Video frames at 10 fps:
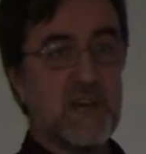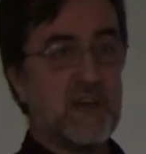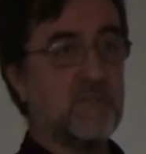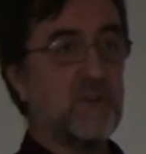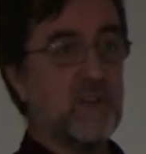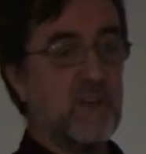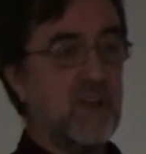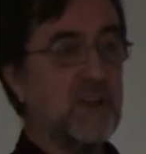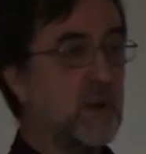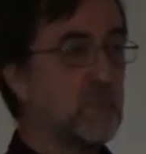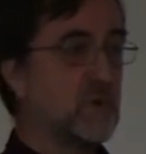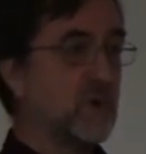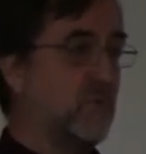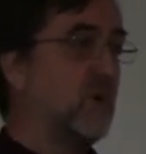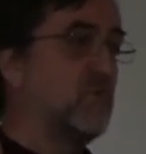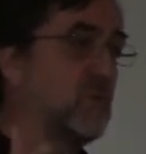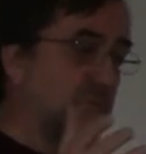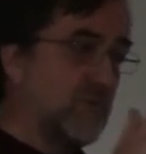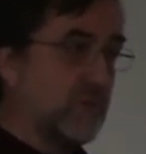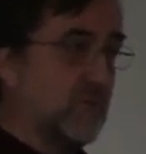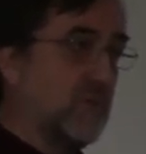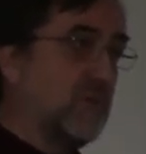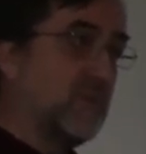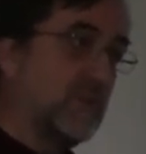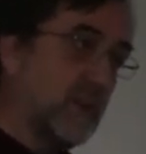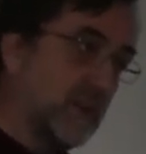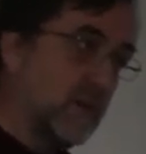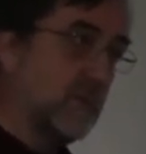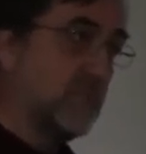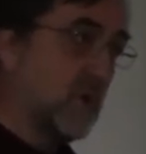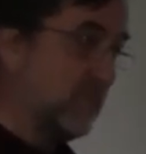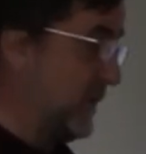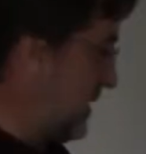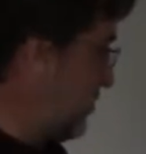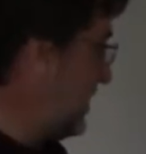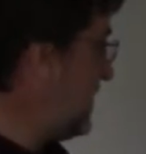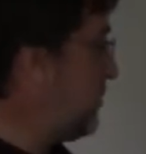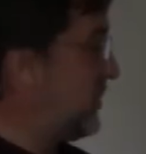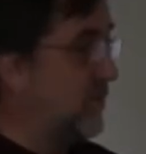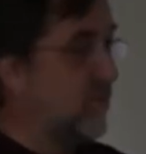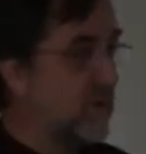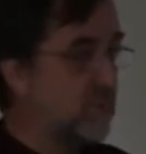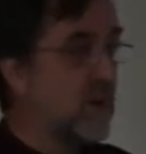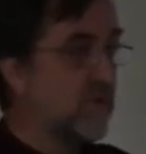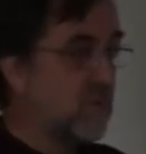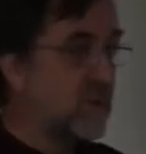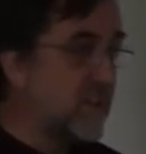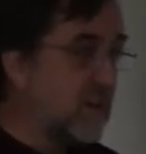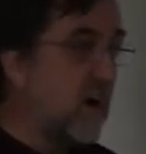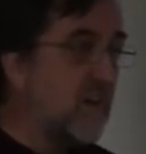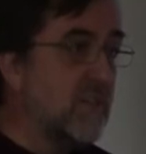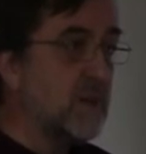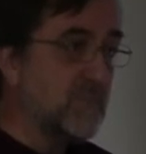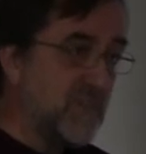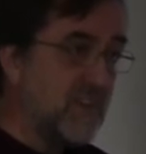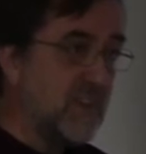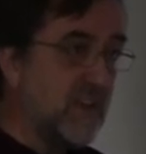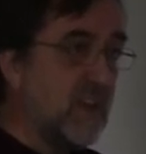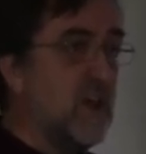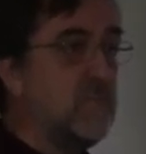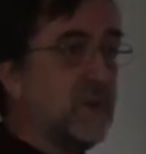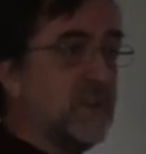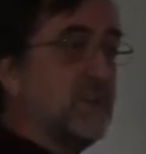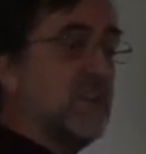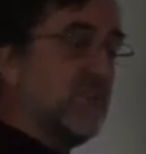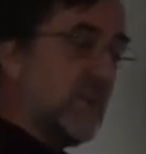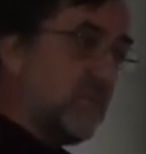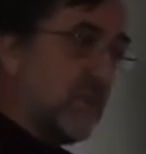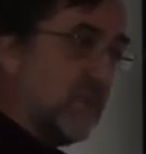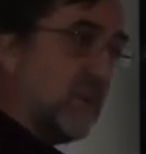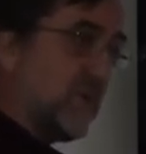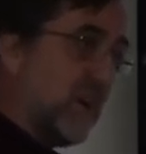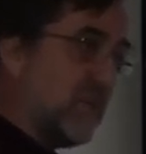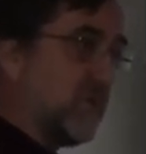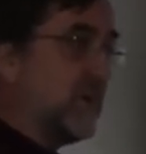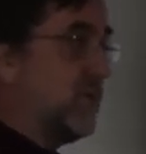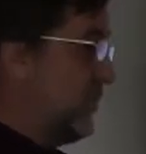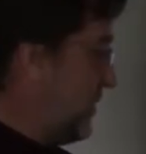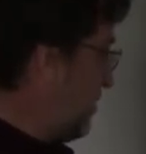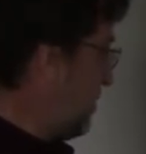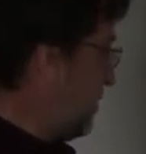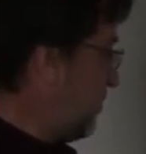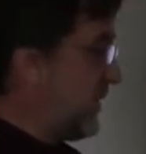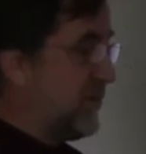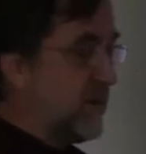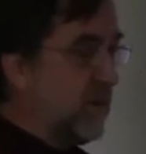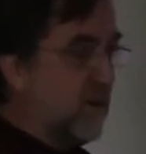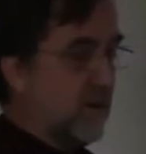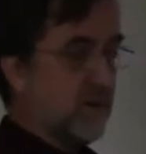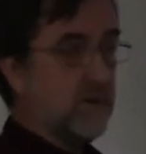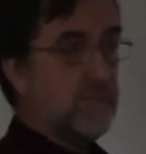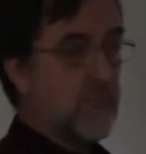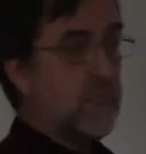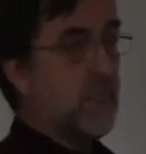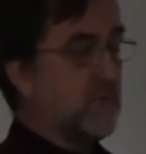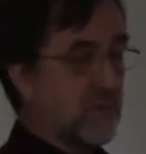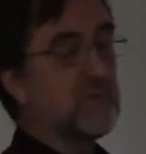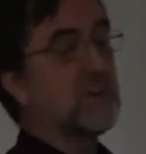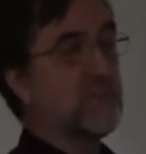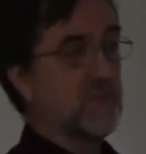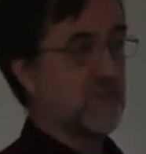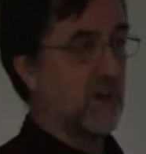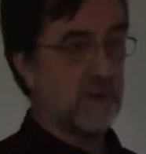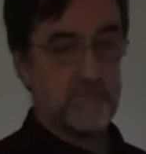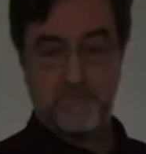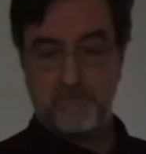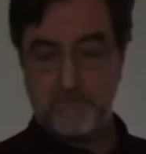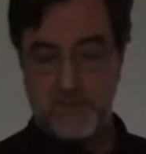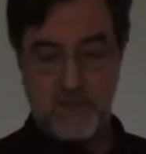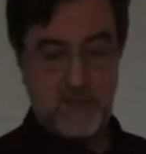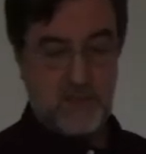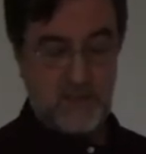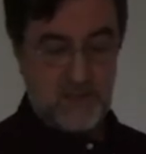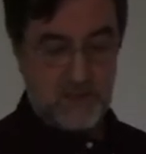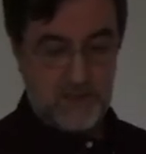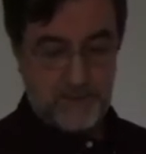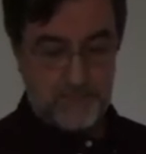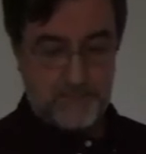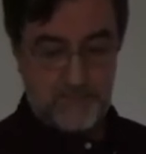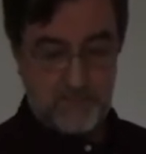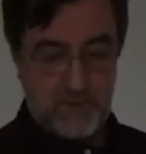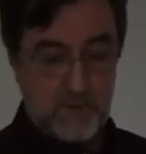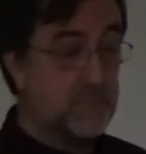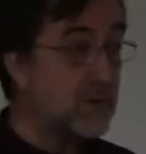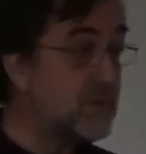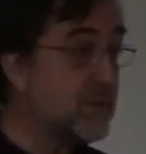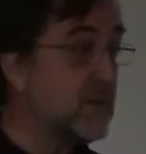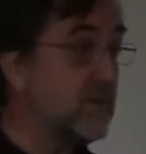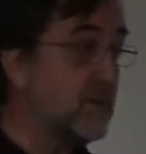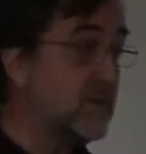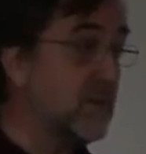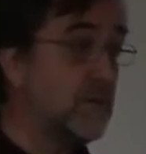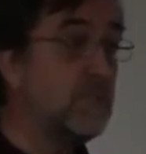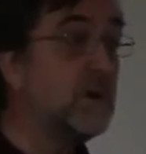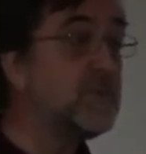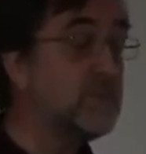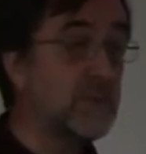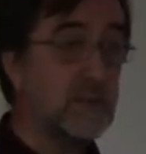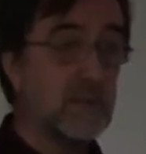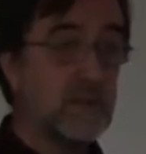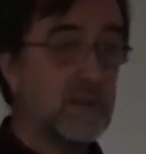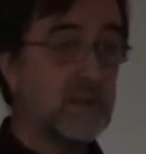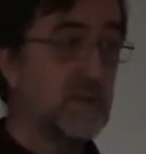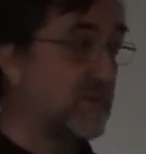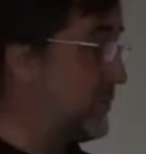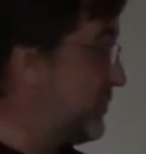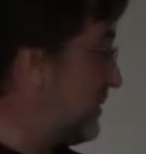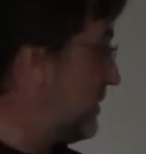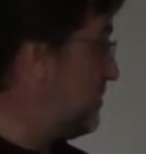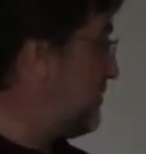have a number of, of web services at, at, our department, and we keep the, the private key on that machine, but in a separate directory with, with very hard restrictions on. Um, the public key, on the other hand, must be distributed.